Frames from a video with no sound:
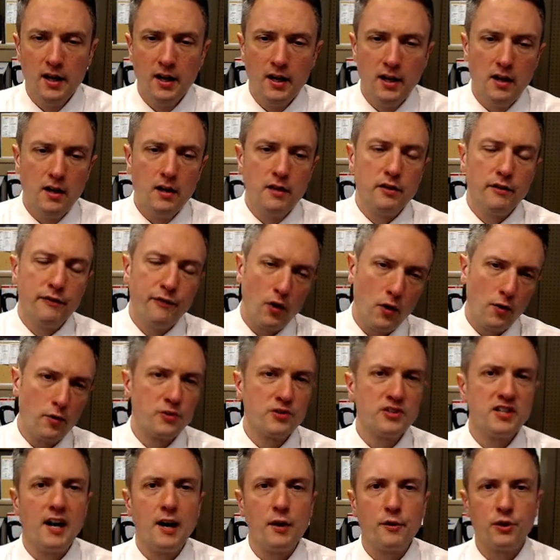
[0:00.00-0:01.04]
the farther
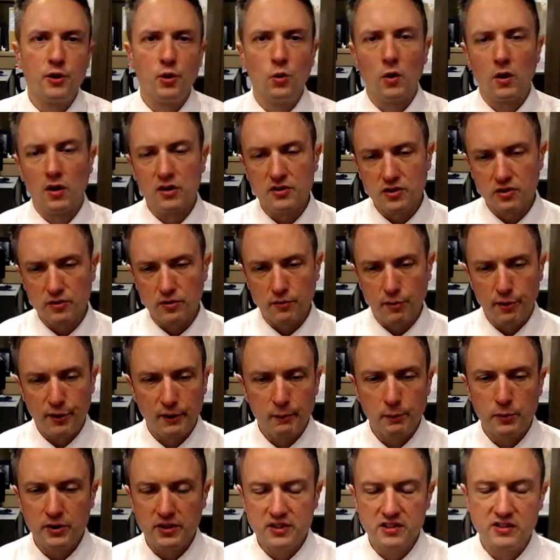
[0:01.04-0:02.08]
south you are. So think
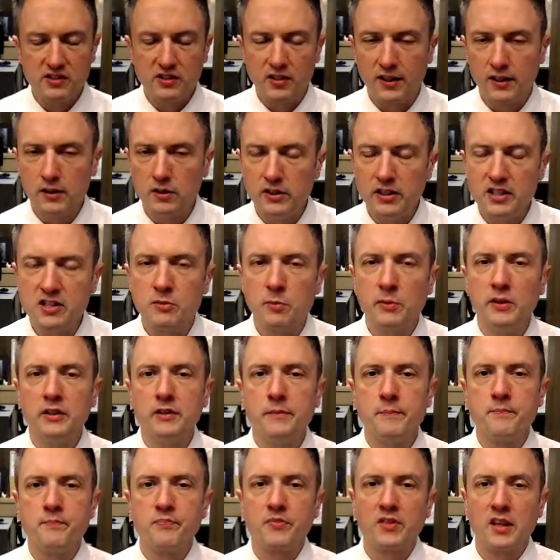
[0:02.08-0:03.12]
places like
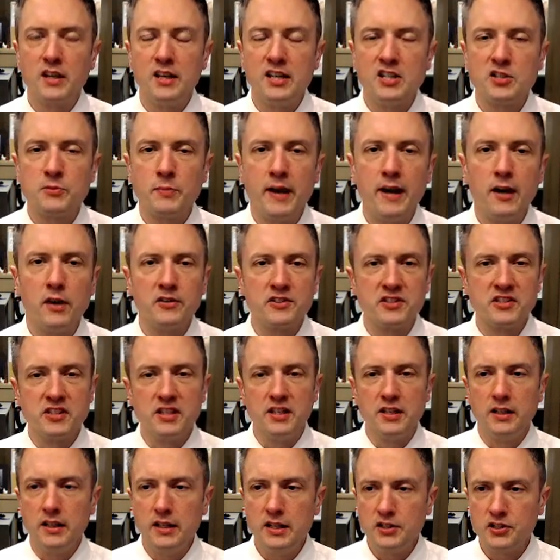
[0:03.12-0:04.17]
Lisbon, East
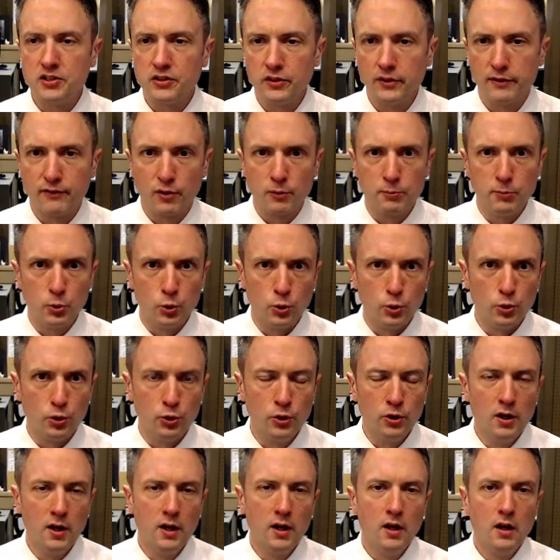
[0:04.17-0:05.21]
Palestine, East
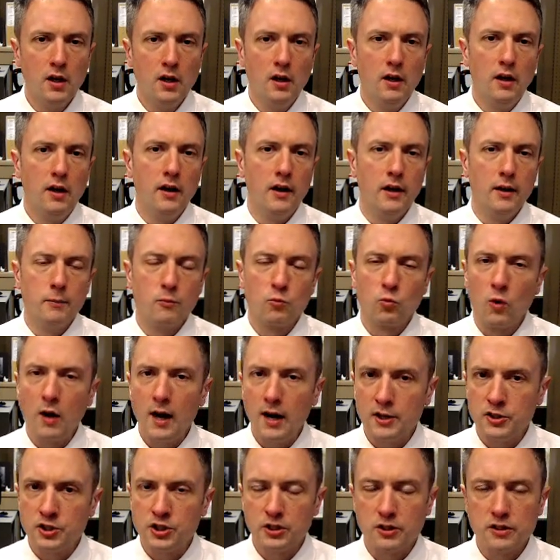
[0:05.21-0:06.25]
Liverpool, um,
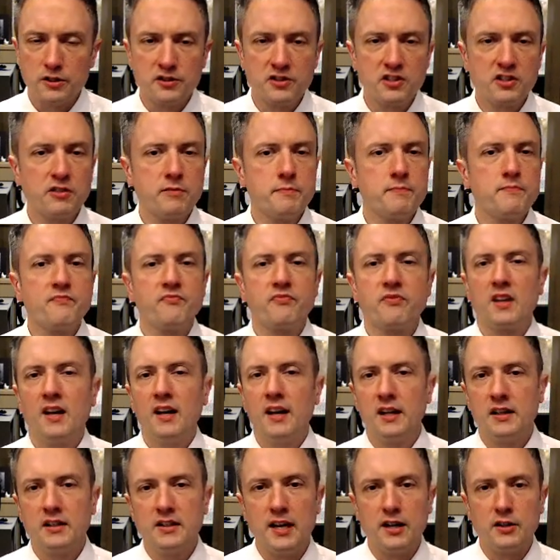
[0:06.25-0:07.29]
Rogers,
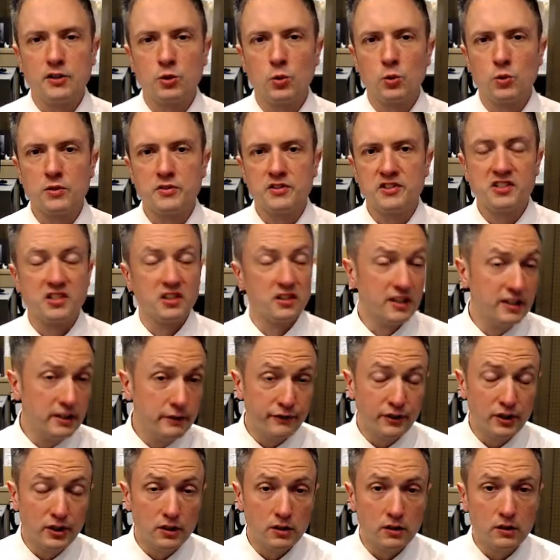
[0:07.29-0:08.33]
heading down towards
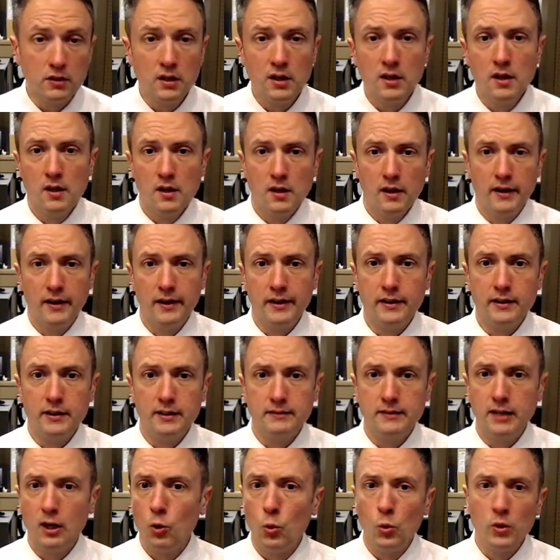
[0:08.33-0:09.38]
Salineville, uh,
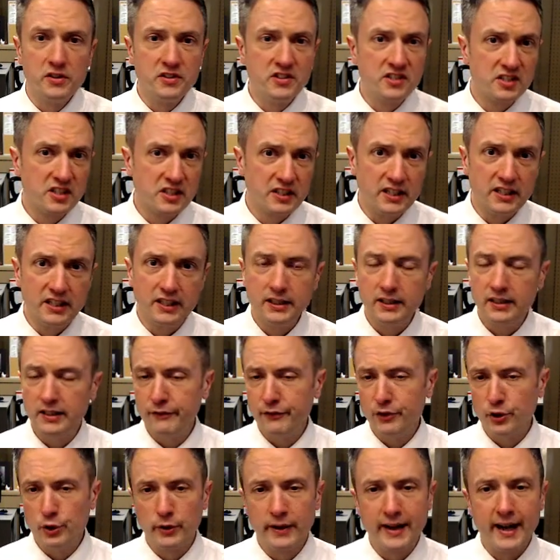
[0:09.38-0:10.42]
Ellwood City, even
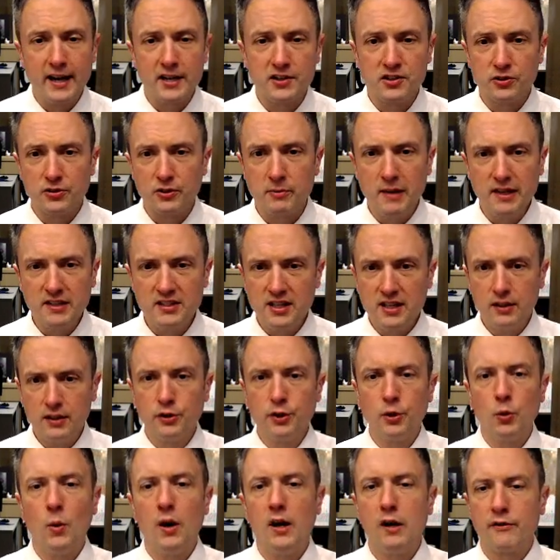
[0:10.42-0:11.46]
New Castle. It may take a
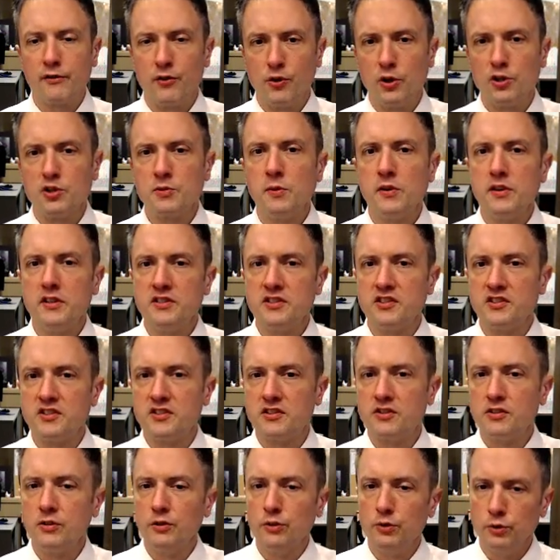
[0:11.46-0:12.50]
little while for those places
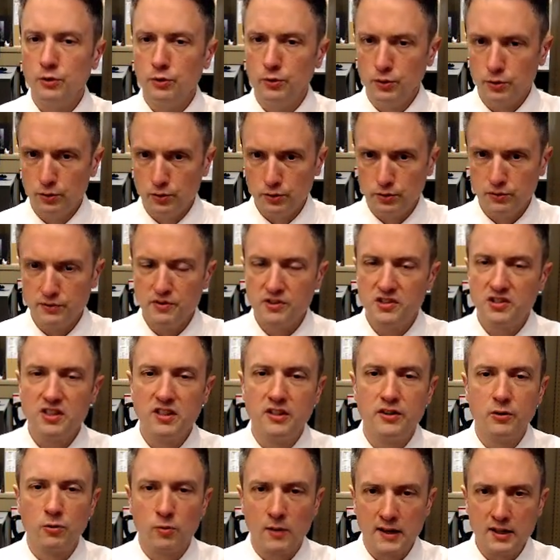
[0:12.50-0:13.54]
to see
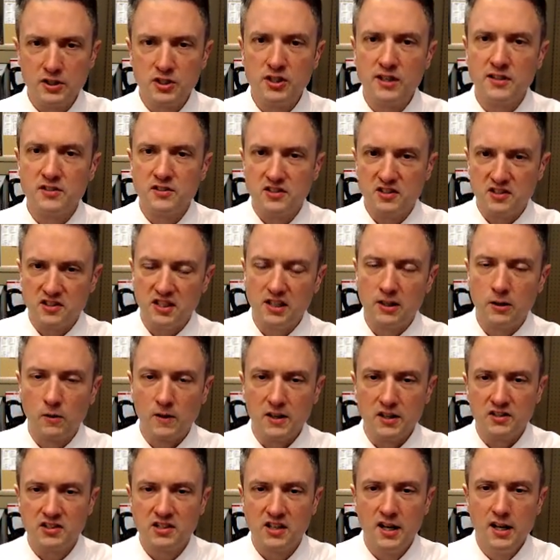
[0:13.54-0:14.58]
the rain chances
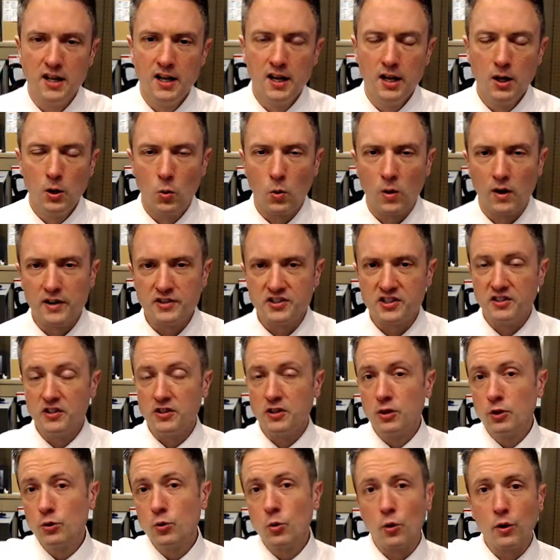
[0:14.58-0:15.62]
decrease. Whereas in the
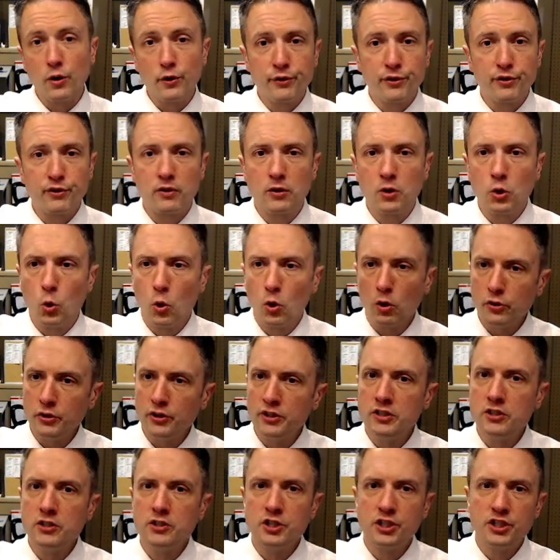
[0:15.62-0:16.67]
north,
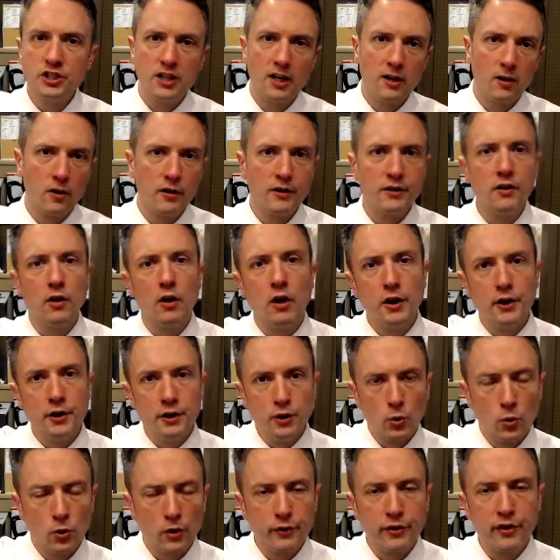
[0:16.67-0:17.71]
Cortland, Sharon on
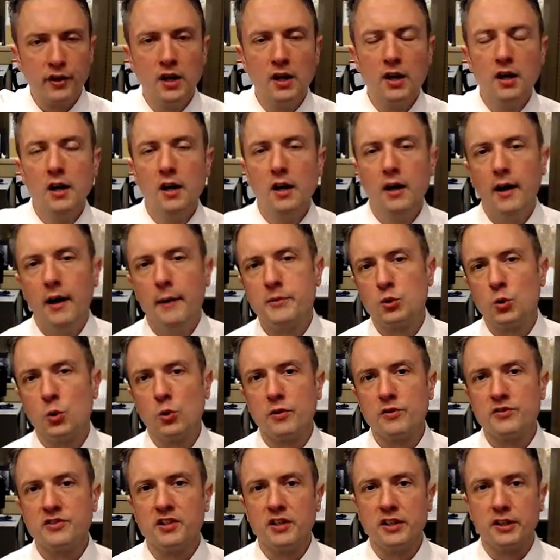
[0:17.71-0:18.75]
north, up
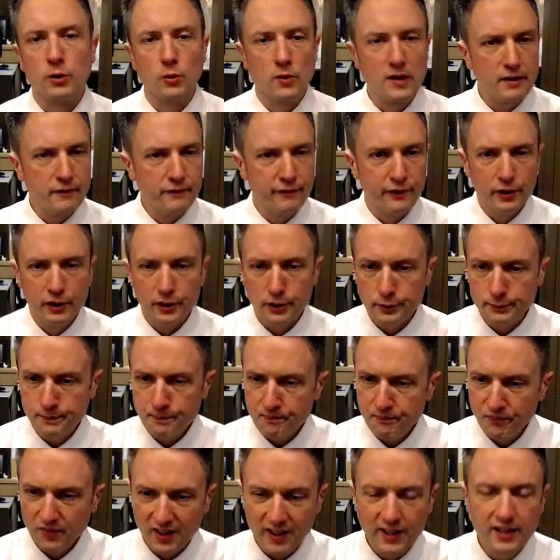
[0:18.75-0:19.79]
towards uh, Greenville,
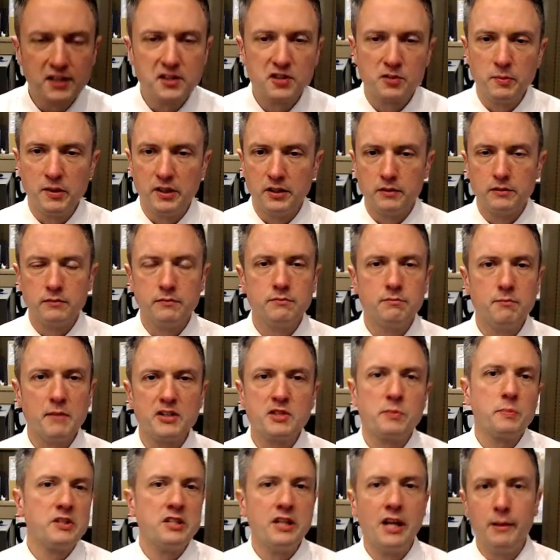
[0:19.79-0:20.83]
Kinsman,
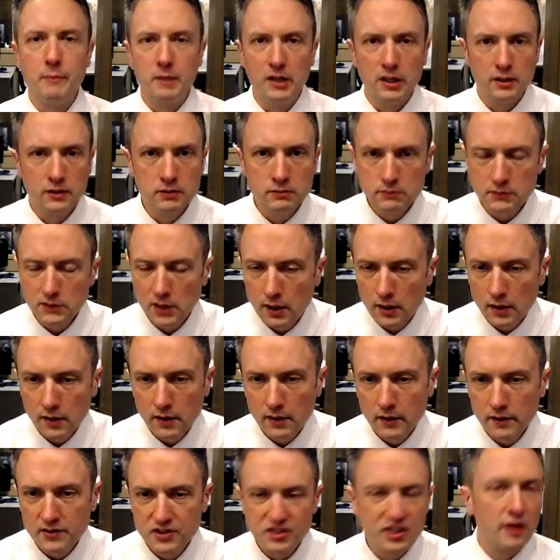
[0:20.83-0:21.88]
Mesopotamia,
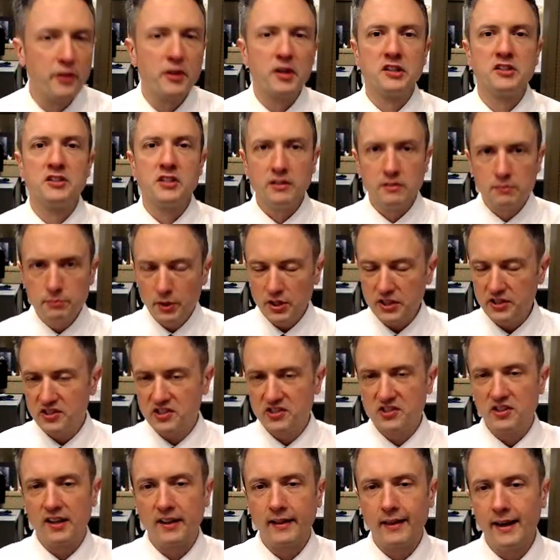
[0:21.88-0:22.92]
Southington, places
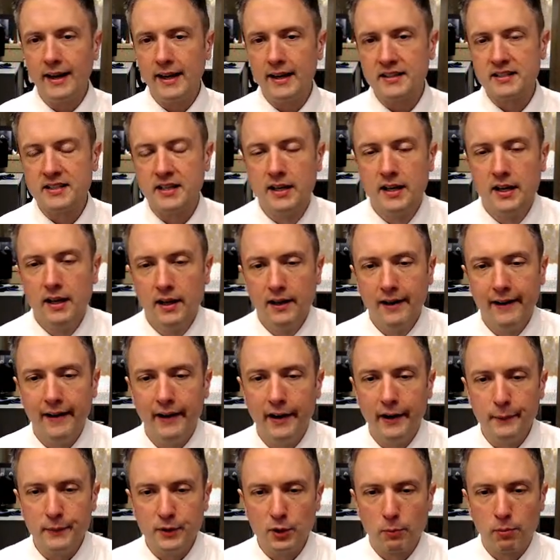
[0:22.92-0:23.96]
like that,
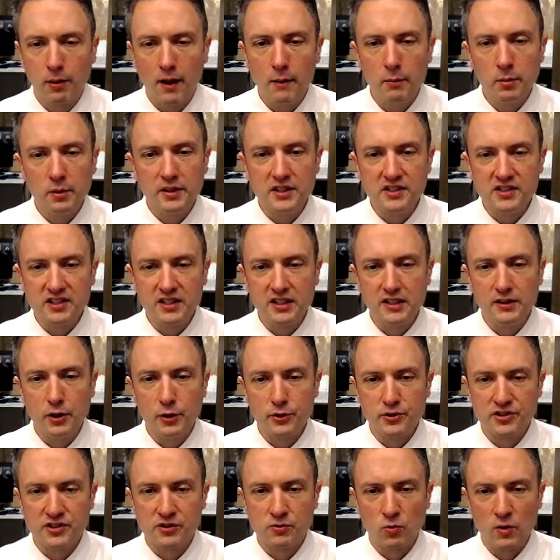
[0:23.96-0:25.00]
um, you'll probably see
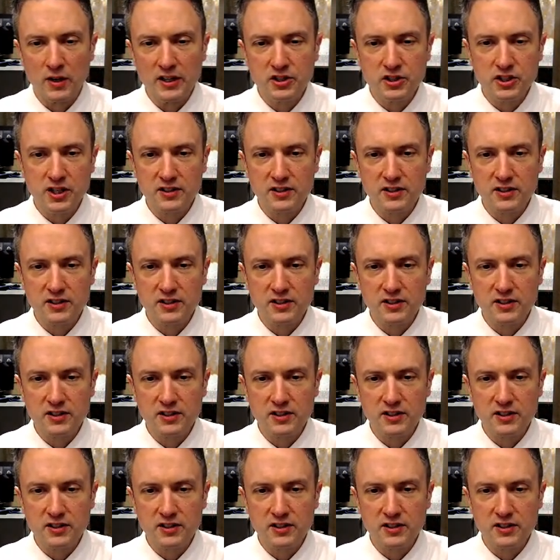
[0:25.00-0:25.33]
those rain chances